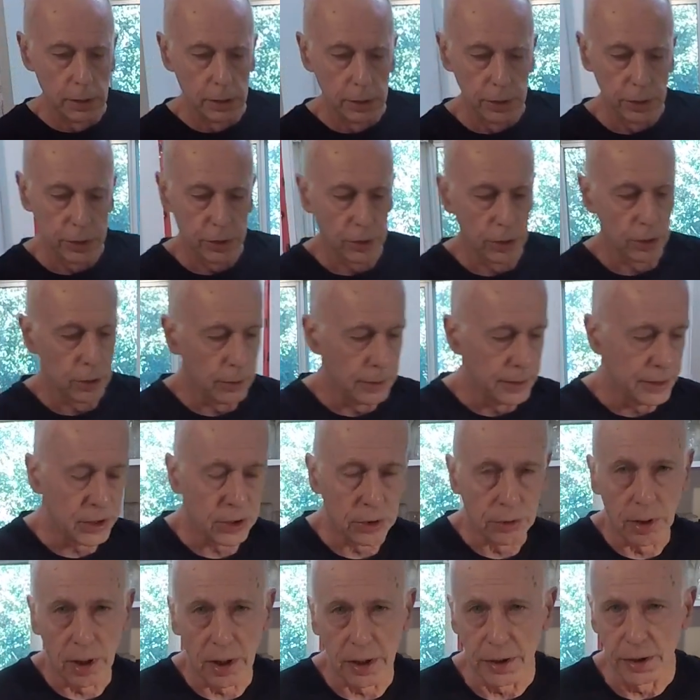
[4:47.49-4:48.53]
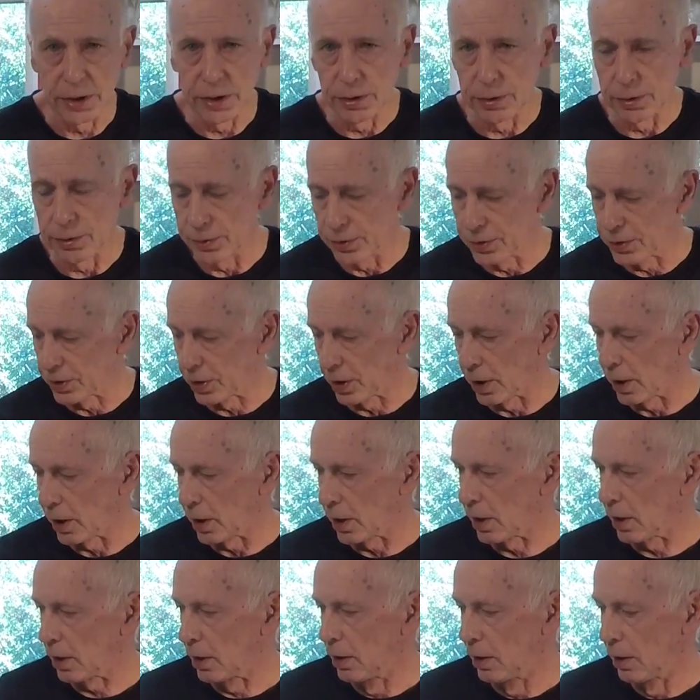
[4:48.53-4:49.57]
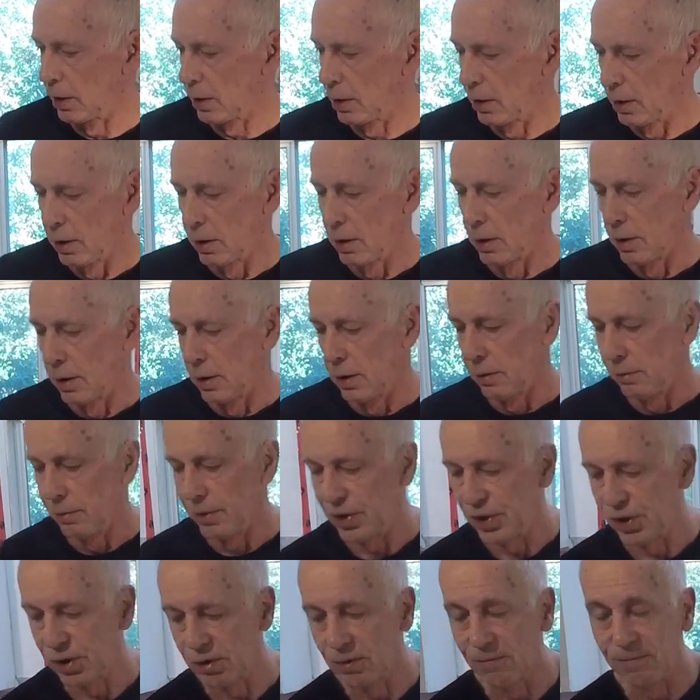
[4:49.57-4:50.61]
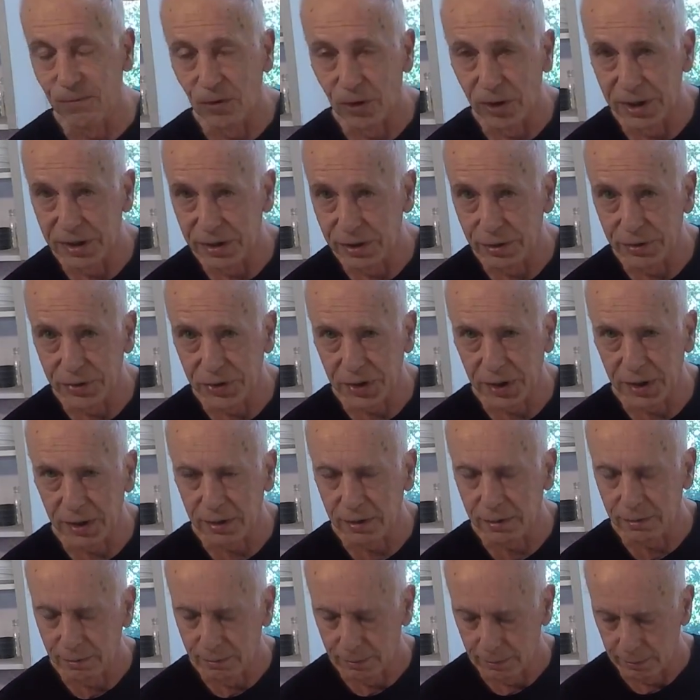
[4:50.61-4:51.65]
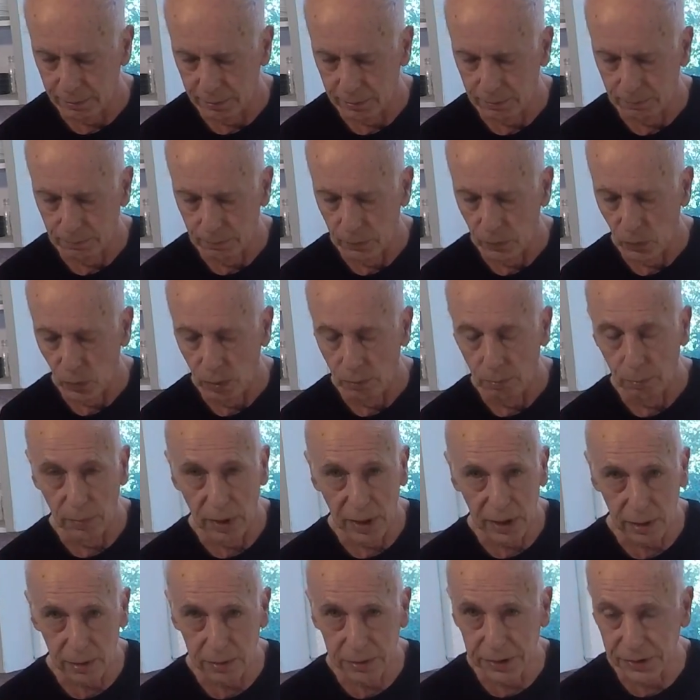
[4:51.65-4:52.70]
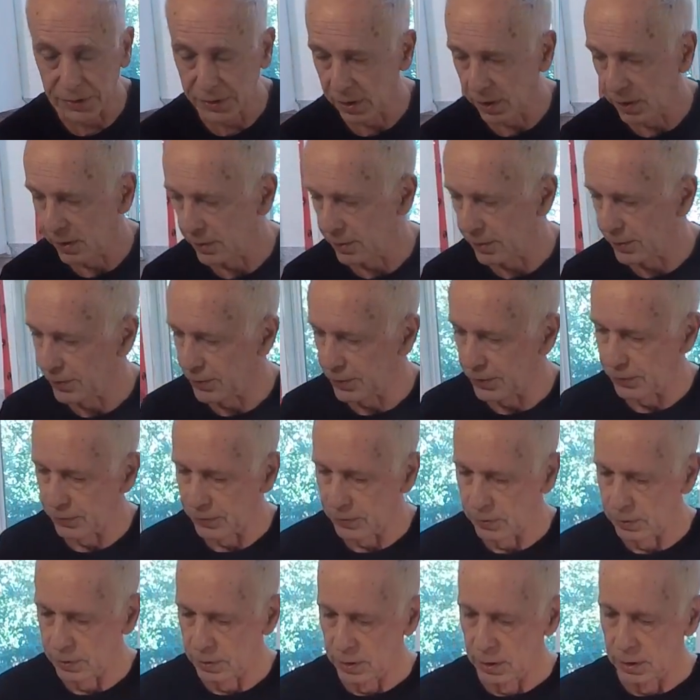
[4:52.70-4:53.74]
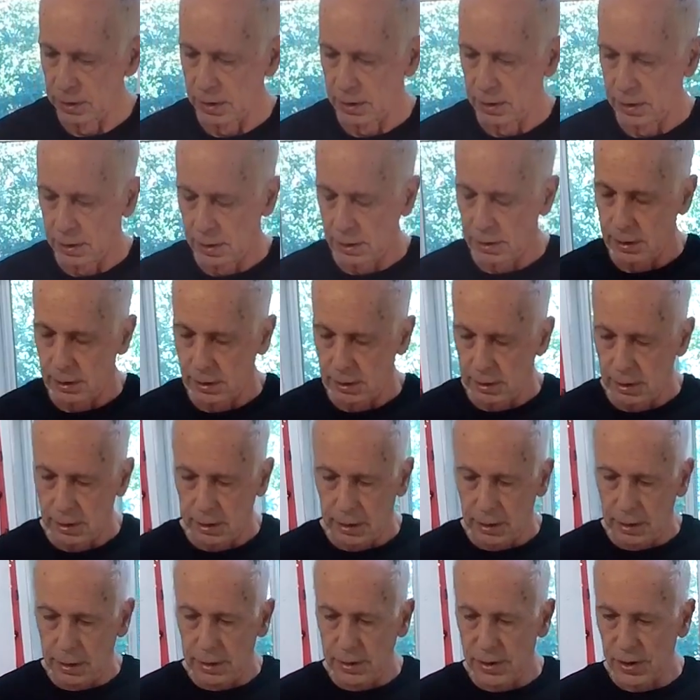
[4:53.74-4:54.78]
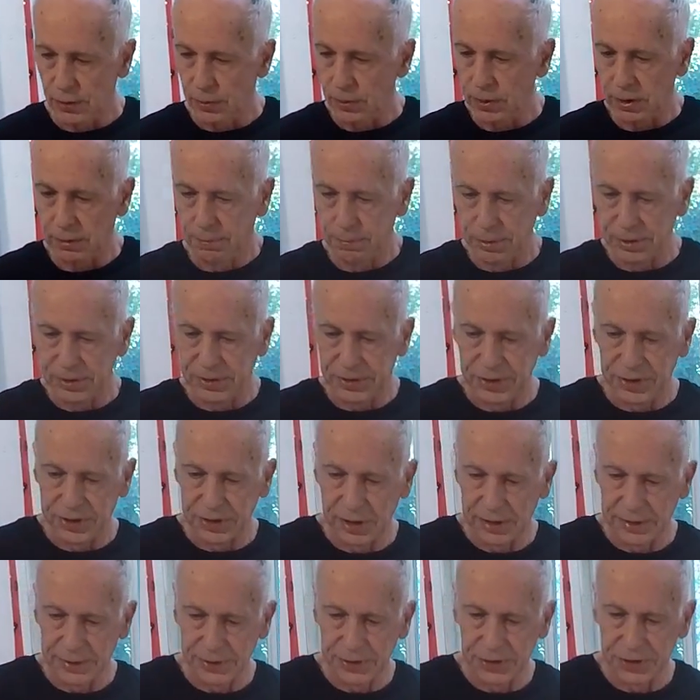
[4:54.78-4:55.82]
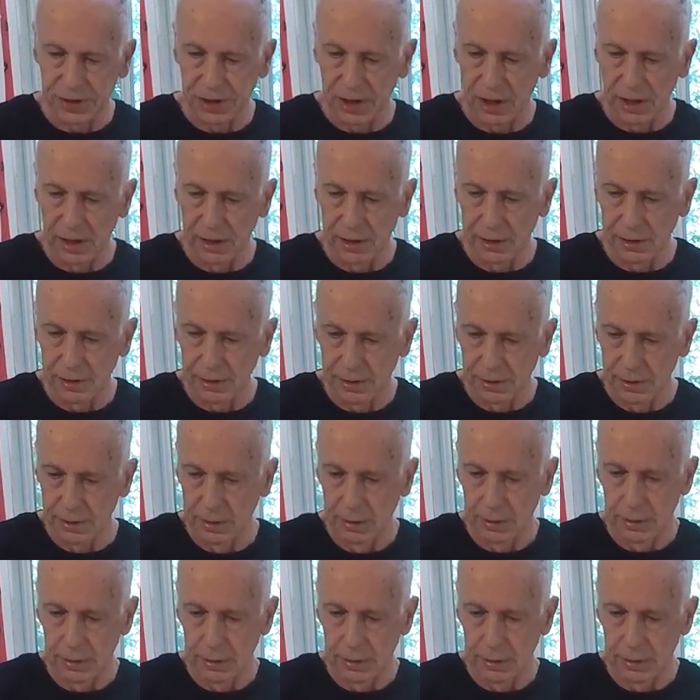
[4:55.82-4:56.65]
You should always try to use, you should avoid using metal containers. So we're going to put this on the scale.